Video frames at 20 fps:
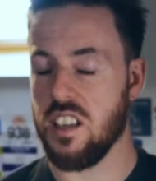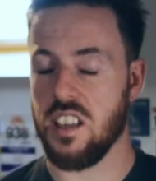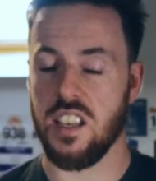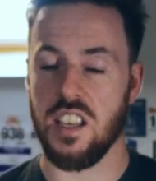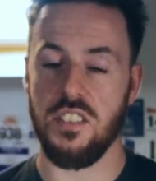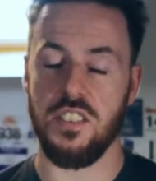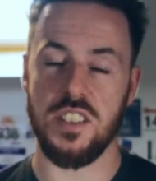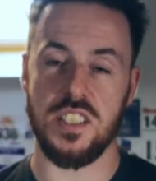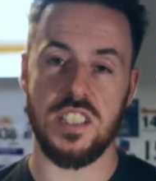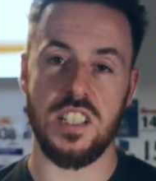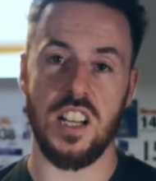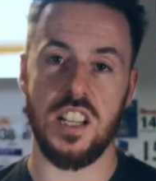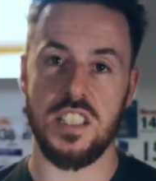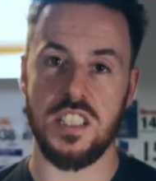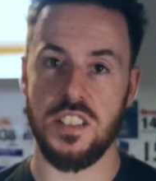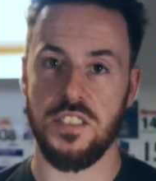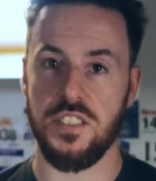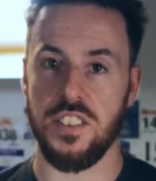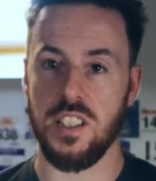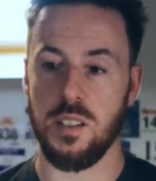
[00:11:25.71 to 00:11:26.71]
If it
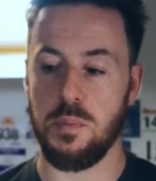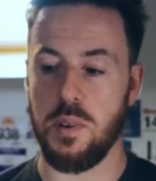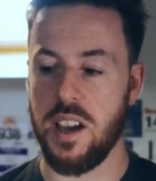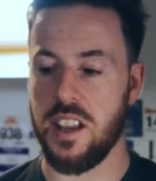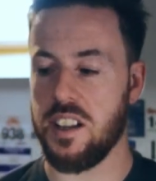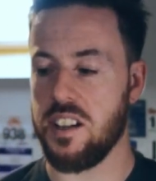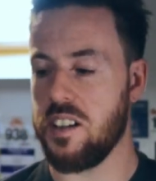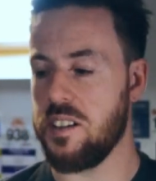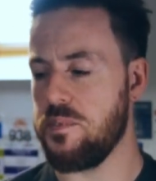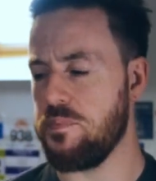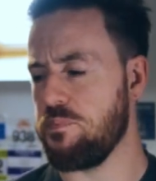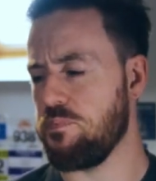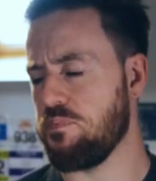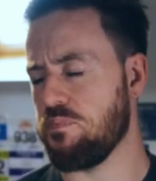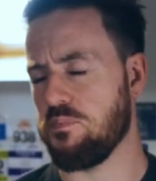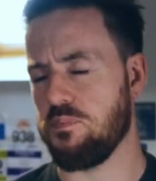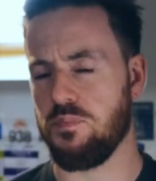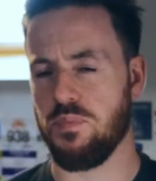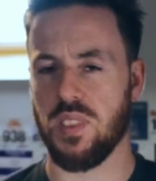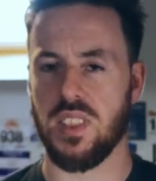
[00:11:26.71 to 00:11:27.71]
starts to feel better,
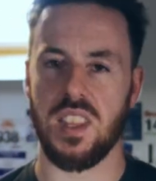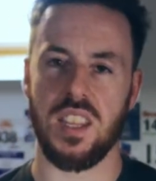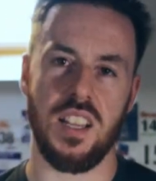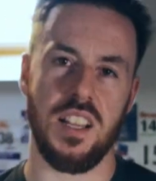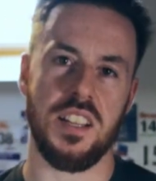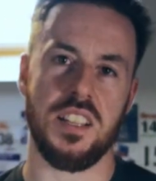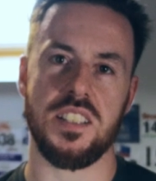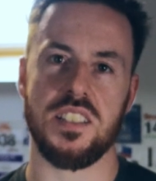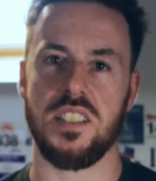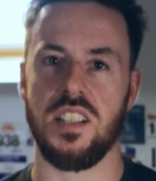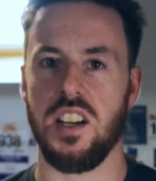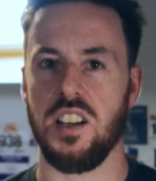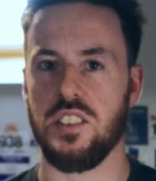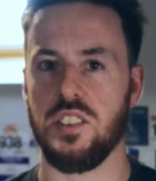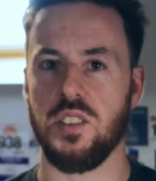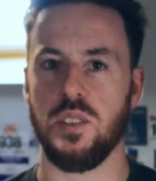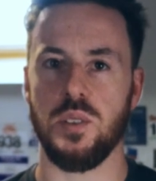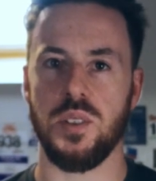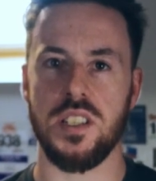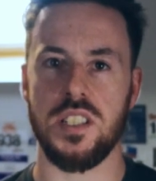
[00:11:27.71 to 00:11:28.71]
I'm going to
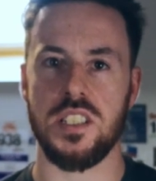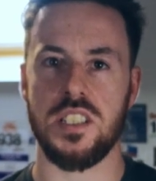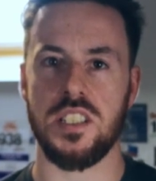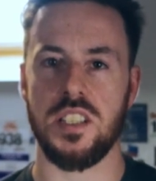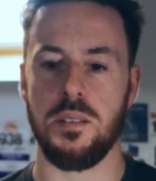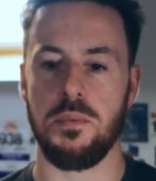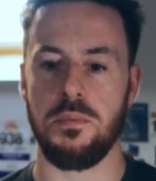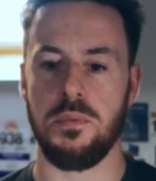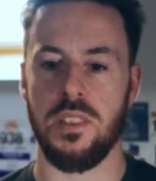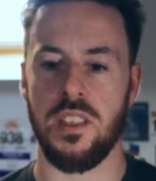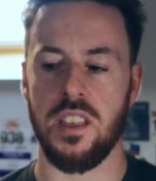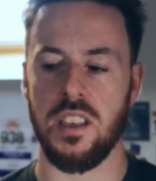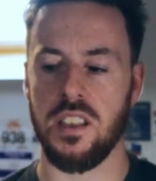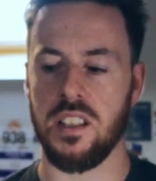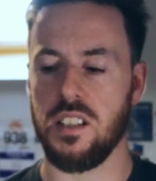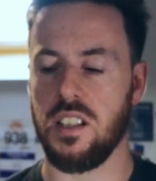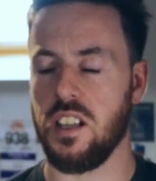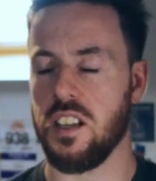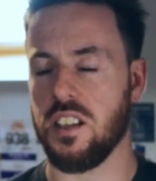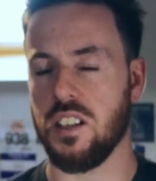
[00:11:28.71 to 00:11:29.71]
start doing
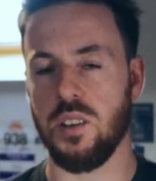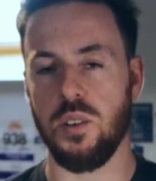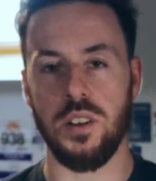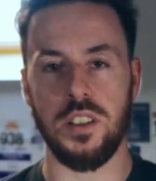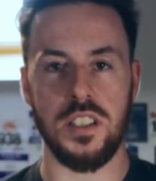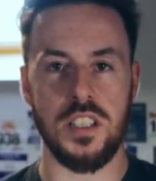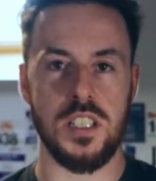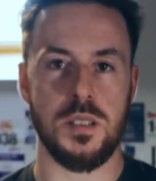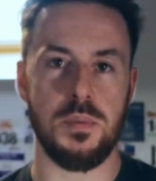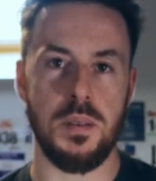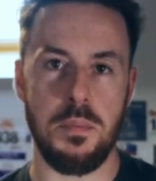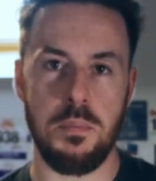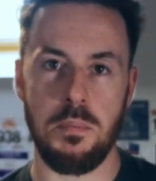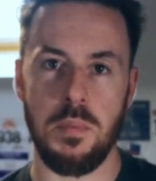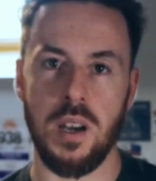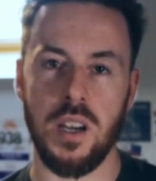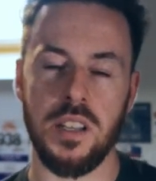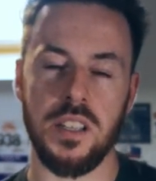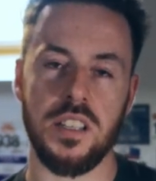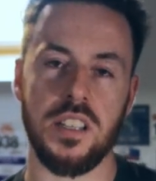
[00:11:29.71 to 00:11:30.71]
something like go on the spin
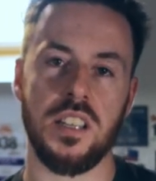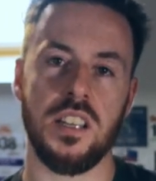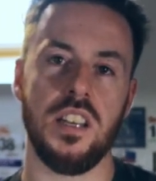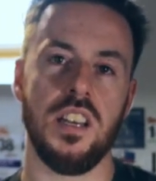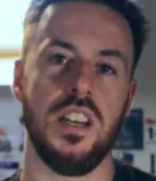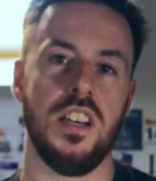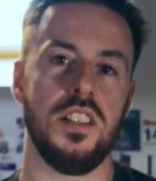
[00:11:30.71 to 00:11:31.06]
bike,